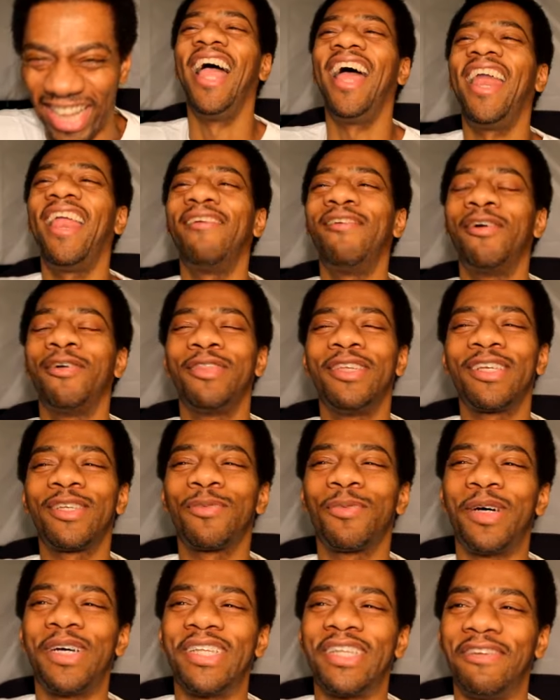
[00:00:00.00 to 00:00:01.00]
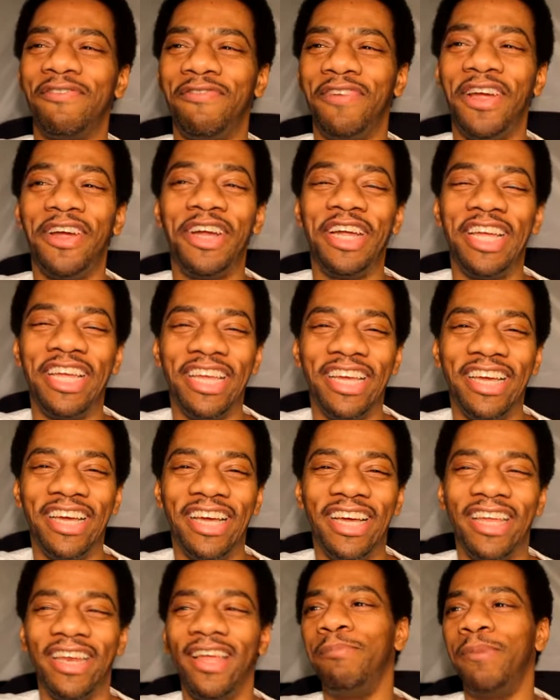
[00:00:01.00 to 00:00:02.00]
And I wrote, this wasn't very
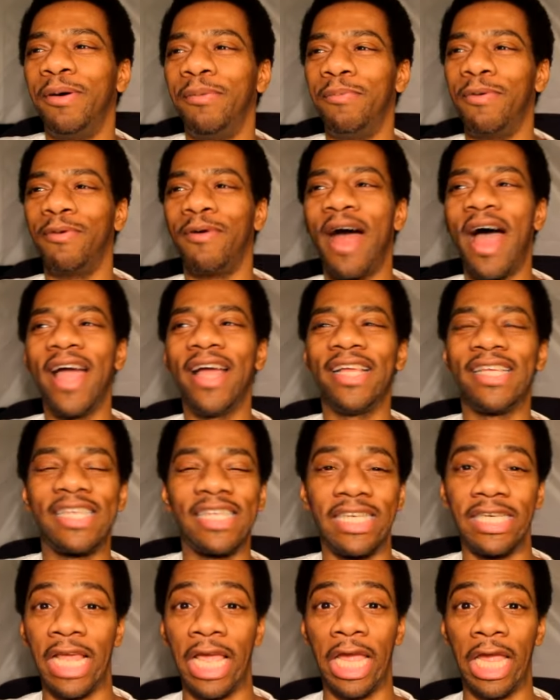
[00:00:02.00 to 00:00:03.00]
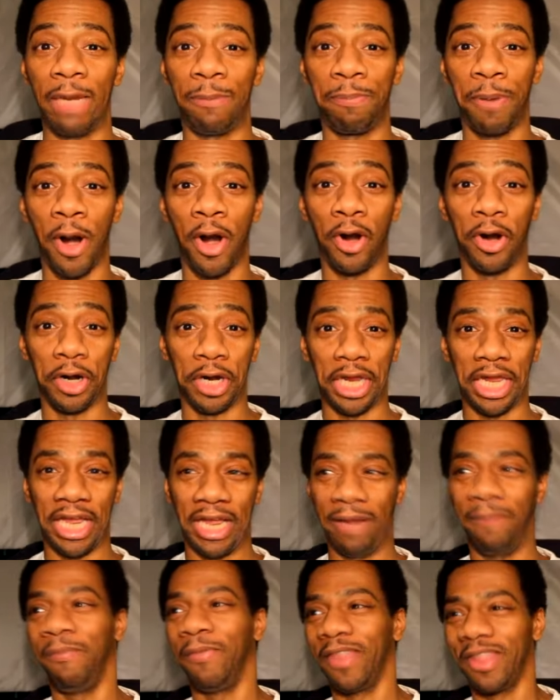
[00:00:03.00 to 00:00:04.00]
good, but Mariah stayed
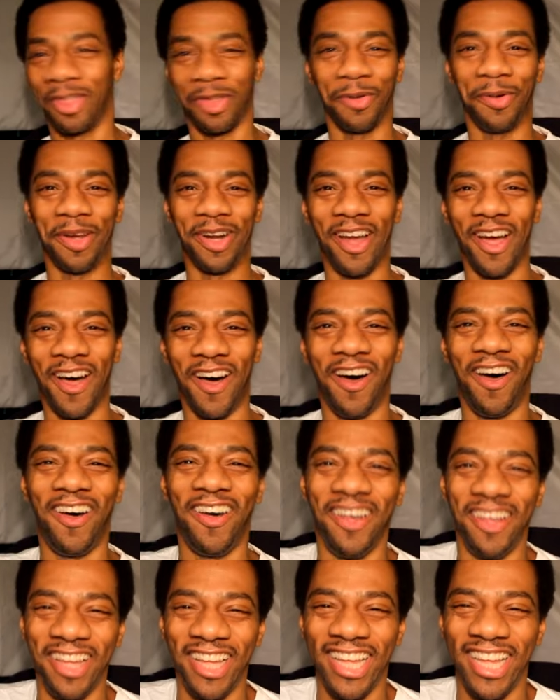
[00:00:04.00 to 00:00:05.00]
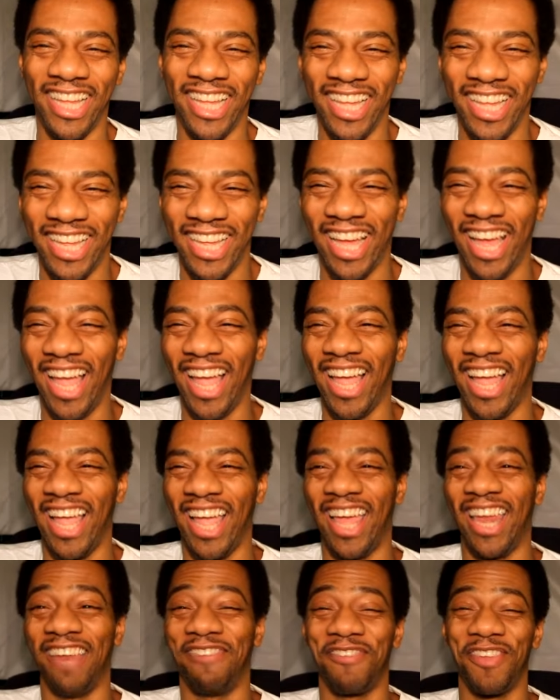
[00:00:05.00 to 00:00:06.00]
perky through it all.
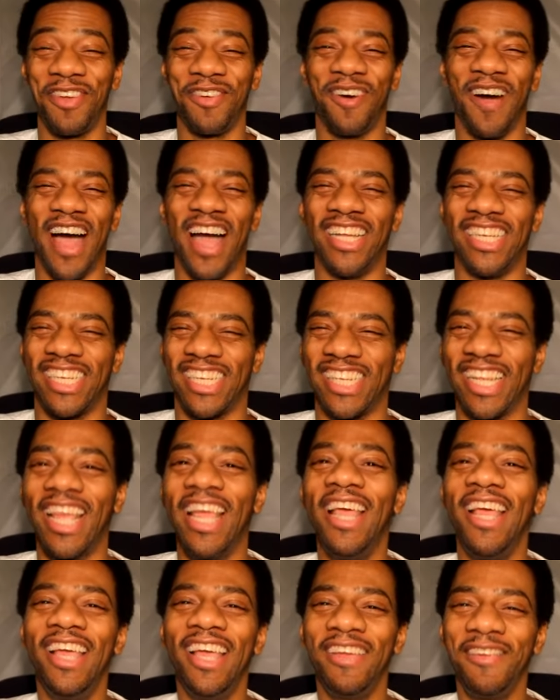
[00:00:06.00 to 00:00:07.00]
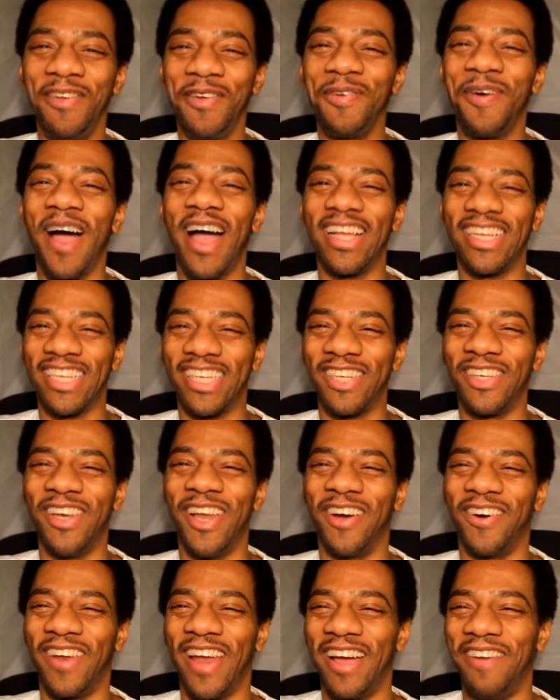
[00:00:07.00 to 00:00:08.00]
And if you watched, you
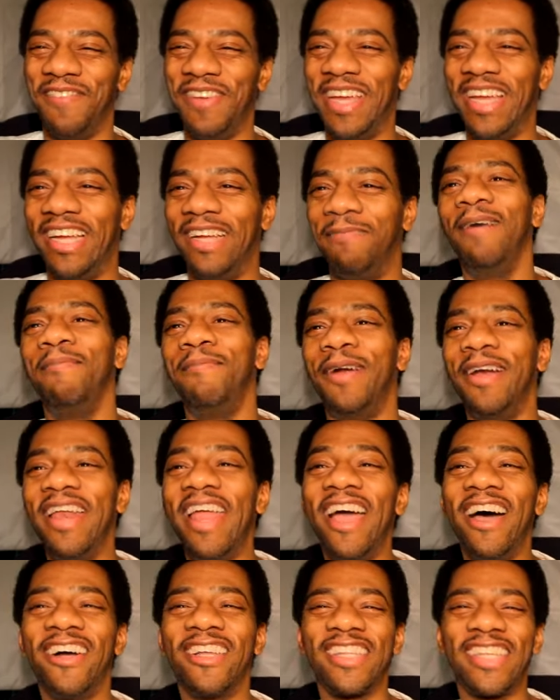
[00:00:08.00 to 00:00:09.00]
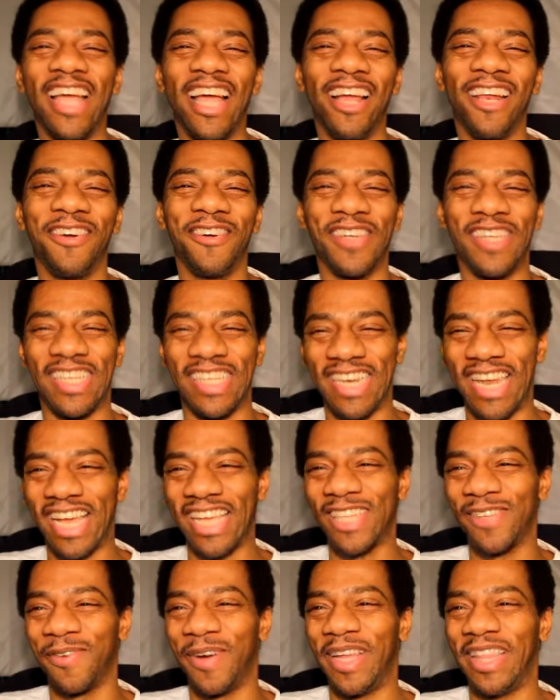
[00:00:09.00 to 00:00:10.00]
know what I mean. Burnell Taylor was the
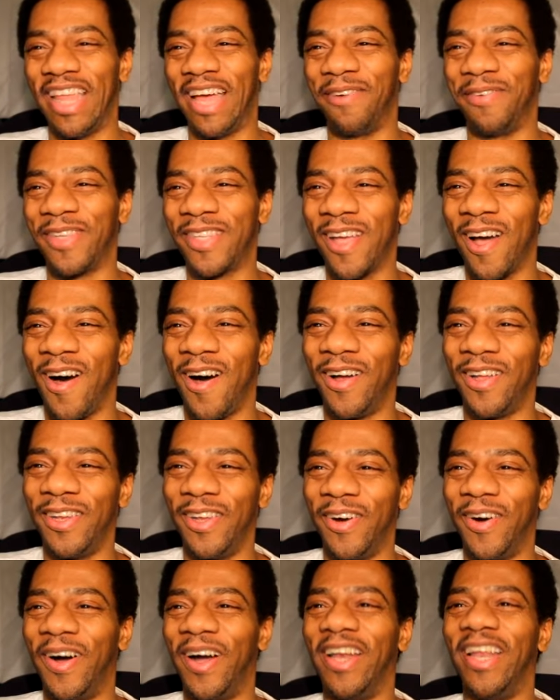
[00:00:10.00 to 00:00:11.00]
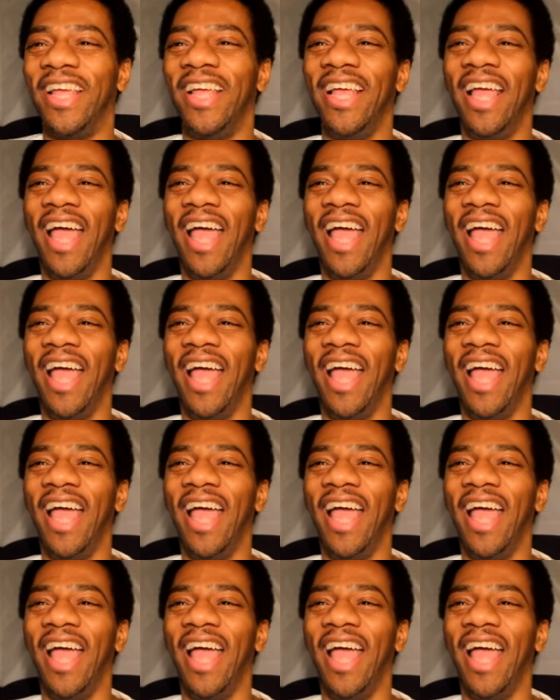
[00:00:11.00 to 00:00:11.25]
next one that was called on,